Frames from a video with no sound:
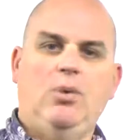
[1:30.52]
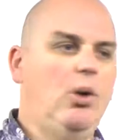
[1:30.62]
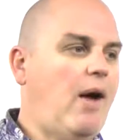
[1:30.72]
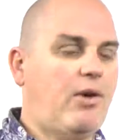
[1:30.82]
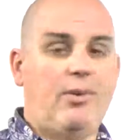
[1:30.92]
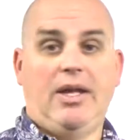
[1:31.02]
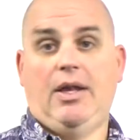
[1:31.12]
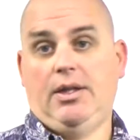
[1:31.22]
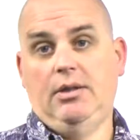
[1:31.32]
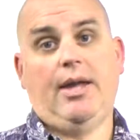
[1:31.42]
You have an, and
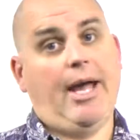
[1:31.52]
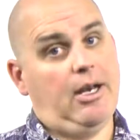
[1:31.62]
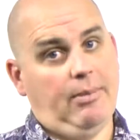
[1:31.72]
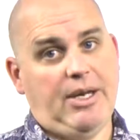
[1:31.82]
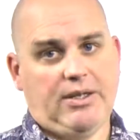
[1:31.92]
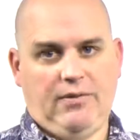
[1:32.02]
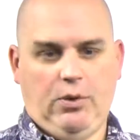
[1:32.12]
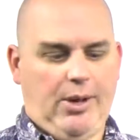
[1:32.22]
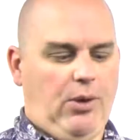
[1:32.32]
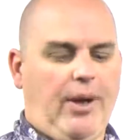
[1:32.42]
they, they had an amazing
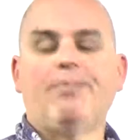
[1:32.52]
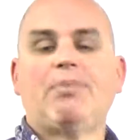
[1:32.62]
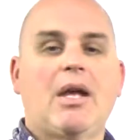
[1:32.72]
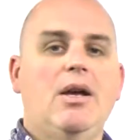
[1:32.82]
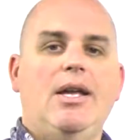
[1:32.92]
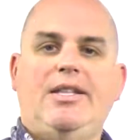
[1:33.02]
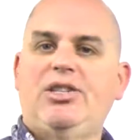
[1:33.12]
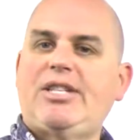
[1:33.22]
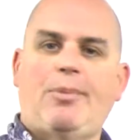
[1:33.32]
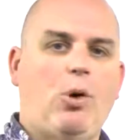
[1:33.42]
view, by the way. He
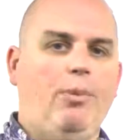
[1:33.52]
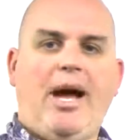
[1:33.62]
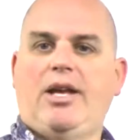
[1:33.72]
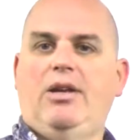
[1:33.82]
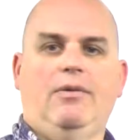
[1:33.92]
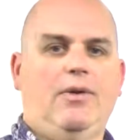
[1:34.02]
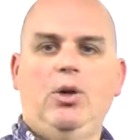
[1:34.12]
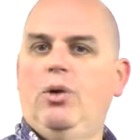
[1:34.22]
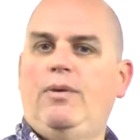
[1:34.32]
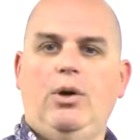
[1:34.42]
just kept going back. You
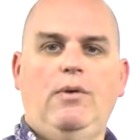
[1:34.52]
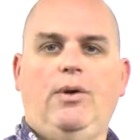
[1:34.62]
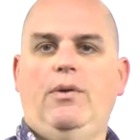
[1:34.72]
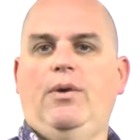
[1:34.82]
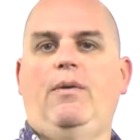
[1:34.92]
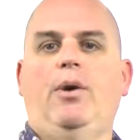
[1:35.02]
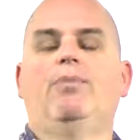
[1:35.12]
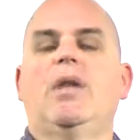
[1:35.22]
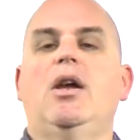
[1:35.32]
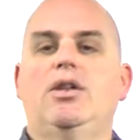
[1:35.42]
view, view, view, view,
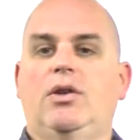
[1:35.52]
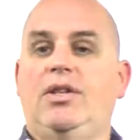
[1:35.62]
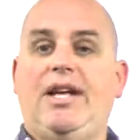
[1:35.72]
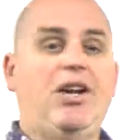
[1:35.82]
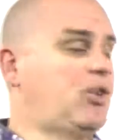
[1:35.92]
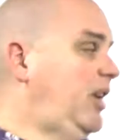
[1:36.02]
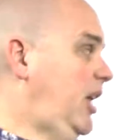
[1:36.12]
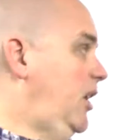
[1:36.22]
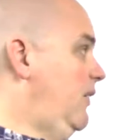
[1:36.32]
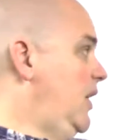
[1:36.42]
view. So the danger in
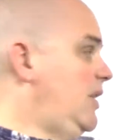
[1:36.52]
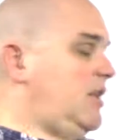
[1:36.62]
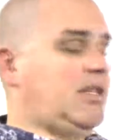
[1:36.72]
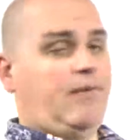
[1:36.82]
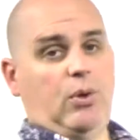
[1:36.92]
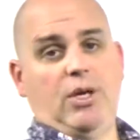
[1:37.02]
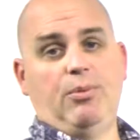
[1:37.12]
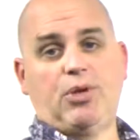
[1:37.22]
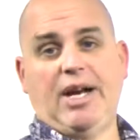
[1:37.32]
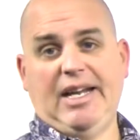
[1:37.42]
any of these is if you
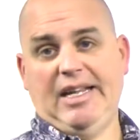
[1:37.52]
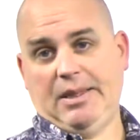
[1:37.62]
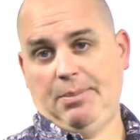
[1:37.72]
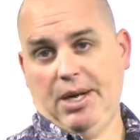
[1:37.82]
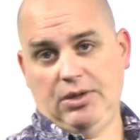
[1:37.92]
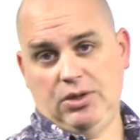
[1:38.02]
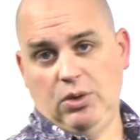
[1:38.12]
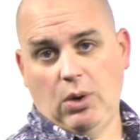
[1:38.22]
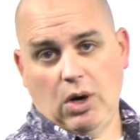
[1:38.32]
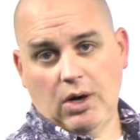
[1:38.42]
keep trying to hit the button
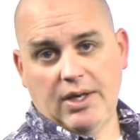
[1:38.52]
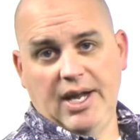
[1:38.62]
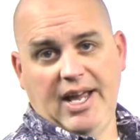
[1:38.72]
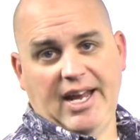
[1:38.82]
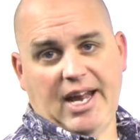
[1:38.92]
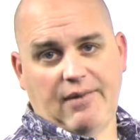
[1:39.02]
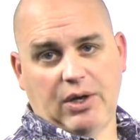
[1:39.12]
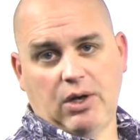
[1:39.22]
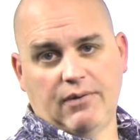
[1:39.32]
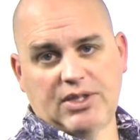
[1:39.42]
too hard and have the
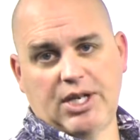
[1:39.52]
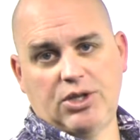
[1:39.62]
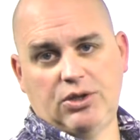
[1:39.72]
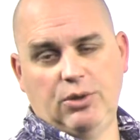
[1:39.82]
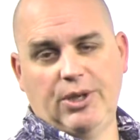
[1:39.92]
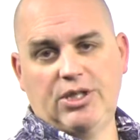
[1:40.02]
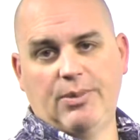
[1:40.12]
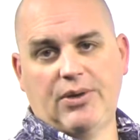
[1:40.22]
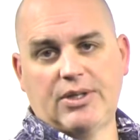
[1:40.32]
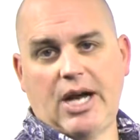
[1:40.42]
conversation too much
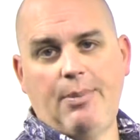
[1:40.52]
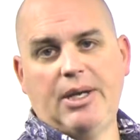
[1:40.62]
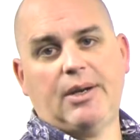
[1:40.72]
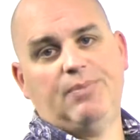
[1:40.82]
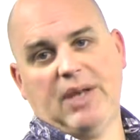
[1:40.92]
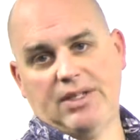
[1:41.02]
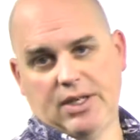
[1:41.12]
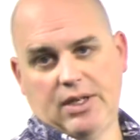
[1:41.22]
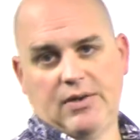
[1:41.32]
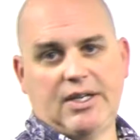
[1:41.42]
about the topic, it's
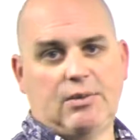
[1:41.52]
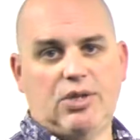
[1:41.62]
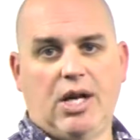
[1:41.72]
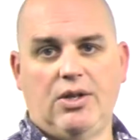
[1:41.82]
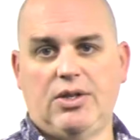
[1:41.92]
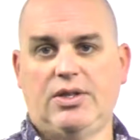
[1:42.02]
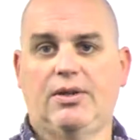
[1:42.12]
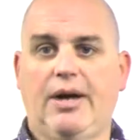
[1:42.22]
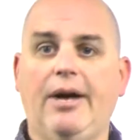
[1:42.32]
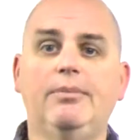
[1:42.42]
going to create some
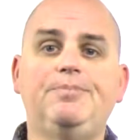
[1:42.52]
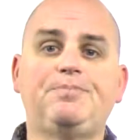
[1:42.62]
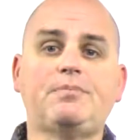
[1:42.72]
challenges, okay?